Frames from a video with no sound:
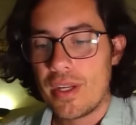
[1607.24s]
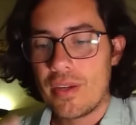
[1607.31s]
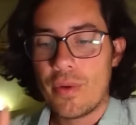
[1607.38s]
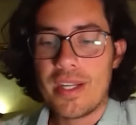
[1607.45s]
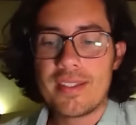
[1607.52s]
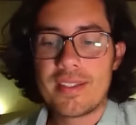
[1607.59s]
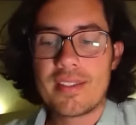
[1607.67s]

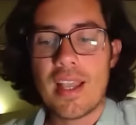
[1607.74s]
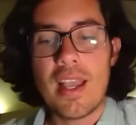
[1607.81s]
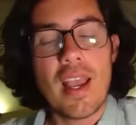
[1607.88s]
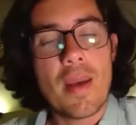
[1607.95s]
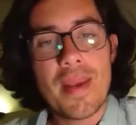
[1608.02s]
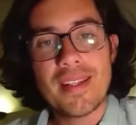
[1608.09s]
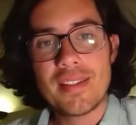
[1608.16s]
What, what is
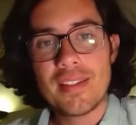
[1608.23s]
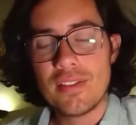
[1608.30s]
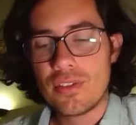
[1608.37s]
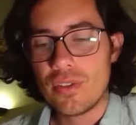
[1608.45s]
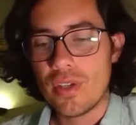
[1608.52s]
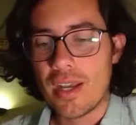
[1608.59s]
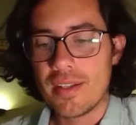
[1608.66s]

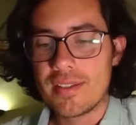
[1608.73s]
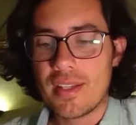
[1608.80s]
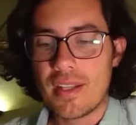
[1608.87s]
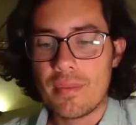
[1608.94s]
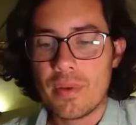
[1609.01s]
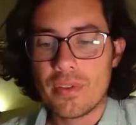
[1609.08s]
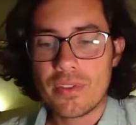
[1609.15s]
amazing to
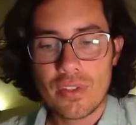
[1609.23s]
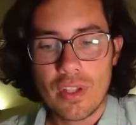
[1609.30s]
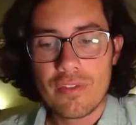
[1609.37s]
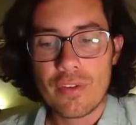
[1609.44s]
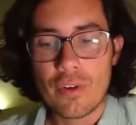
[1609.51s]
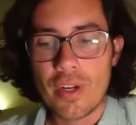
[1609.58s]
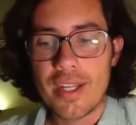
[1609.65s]
understand about
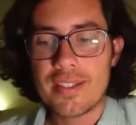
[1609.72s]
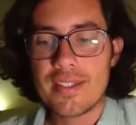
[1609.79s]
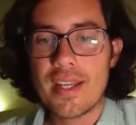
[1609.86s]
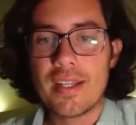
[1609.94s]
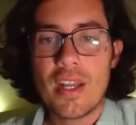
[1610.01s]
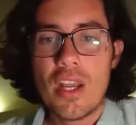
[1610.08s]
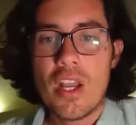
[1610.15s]
sulfur
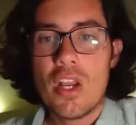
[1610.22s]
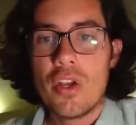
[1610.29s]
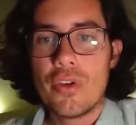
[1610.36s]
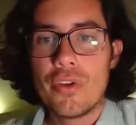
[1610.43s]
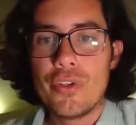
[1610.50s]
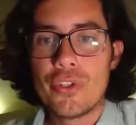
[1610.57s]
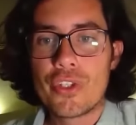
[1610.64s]
is that
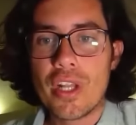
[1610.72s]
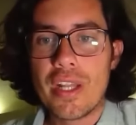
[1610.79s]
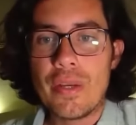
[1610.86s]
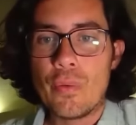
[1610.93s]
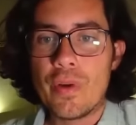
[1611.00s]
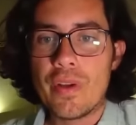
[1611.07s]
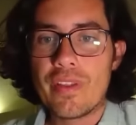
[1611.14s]

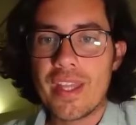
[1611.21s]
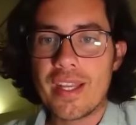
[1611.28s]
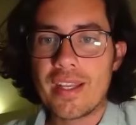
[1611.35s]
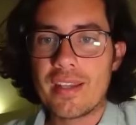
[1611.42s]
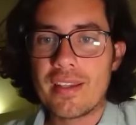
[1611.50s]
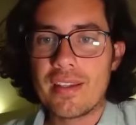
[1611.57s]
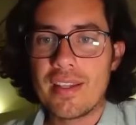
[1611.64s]
usually we
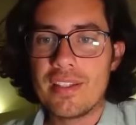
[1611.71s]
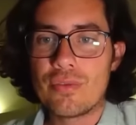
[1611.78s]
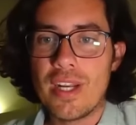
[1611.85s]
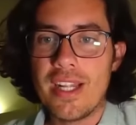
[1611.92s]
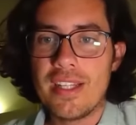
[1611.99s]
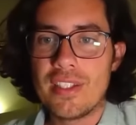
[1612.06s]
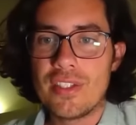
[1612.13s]
think
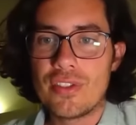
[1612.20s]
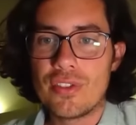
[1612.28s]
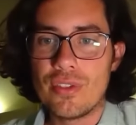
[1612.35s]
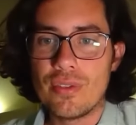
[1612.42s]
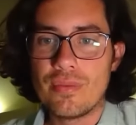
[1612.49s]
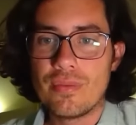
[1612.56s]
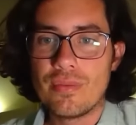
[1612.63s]
is related
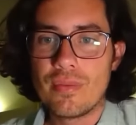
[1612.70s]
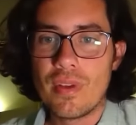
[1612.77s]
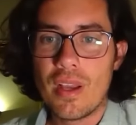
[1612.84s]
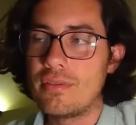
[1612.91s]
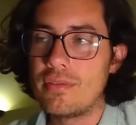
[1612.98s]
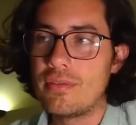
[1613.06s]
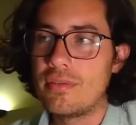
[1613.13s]
to
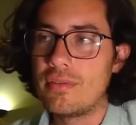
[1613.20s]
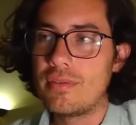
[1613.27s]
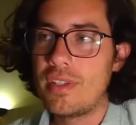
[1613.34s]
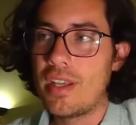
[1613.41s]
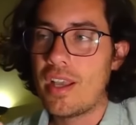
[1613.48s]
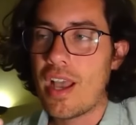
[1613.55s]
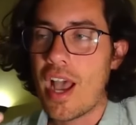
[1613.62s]

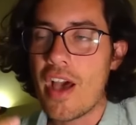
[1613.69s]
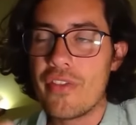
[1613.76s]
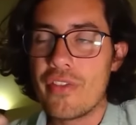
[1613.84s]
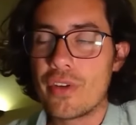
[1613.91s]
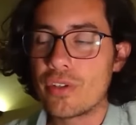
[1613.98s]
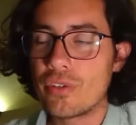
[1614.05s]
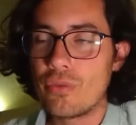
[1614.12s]
the
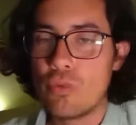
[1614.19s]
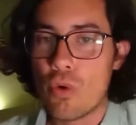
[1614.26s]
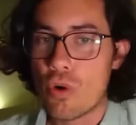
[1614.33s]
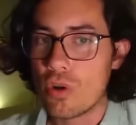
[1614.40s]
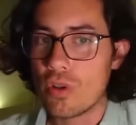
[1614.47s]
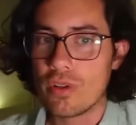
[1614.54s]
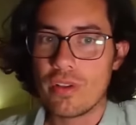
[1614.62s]

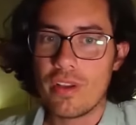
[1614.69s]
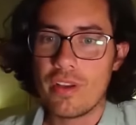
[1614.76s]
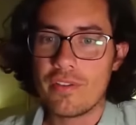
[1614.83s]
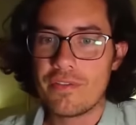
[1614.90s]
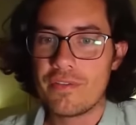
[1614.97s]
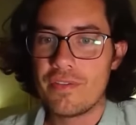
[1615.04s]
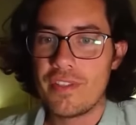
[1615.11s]
underworld
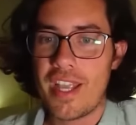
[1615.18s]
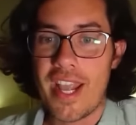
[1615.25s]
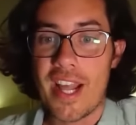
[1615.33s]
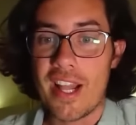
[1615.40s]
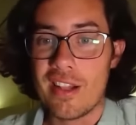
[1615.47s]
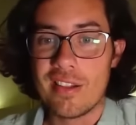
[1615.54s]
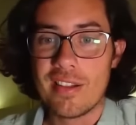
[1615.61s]
of the
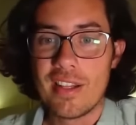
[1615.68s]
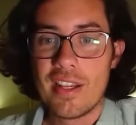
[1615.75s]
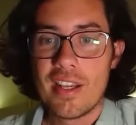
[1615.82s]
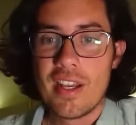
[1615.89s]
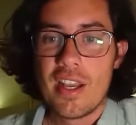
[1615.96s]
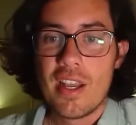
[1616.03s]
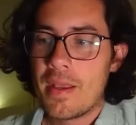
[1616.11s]
hell
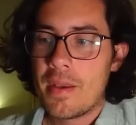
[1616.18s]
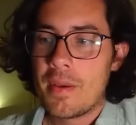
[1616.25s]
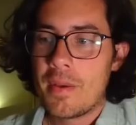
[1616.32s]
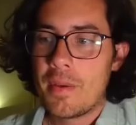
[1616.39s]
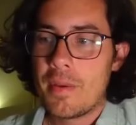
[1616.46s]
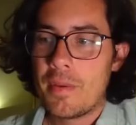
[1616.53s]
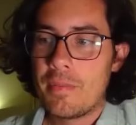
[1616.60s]

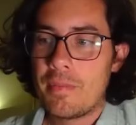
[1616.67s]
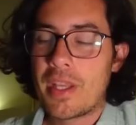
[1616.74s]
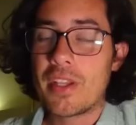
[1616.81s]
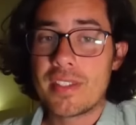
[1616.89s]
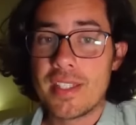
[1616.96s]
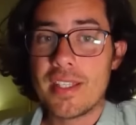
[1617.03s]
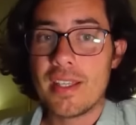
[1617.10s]

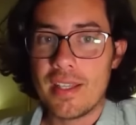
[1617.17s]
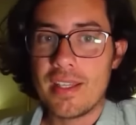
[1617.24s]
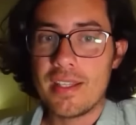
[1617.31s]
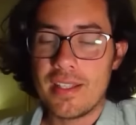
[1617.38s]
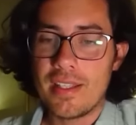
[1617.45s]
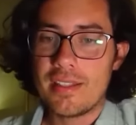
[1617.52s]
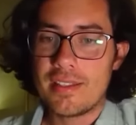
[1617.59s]
because
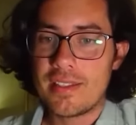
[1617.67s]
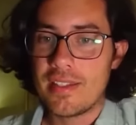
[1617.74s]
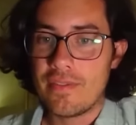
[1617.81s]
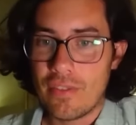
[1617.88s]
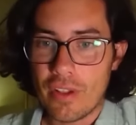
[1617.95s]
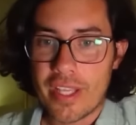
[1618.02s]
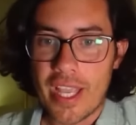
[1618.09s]
it's
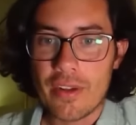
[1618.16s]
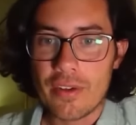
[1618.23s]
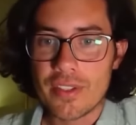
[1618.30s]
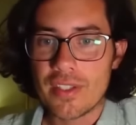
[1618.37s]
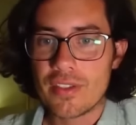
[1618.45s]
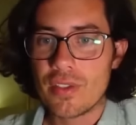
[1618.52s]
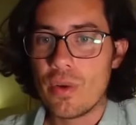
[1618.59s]
in
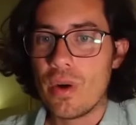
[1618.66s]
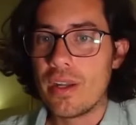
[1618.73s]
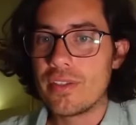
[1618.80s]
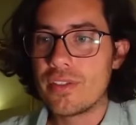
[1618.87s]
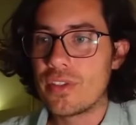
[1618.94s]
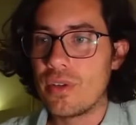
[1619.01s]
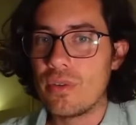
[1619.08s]
volcanoes and so
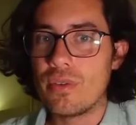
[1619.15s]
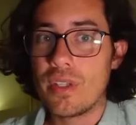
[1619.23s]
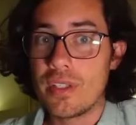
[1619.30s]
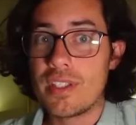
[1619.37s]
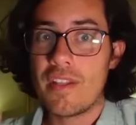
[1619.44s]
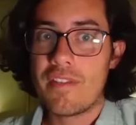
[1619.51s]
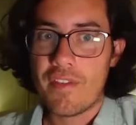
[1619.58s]
on
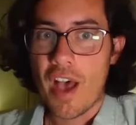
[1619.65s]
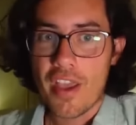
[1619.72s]
so it's the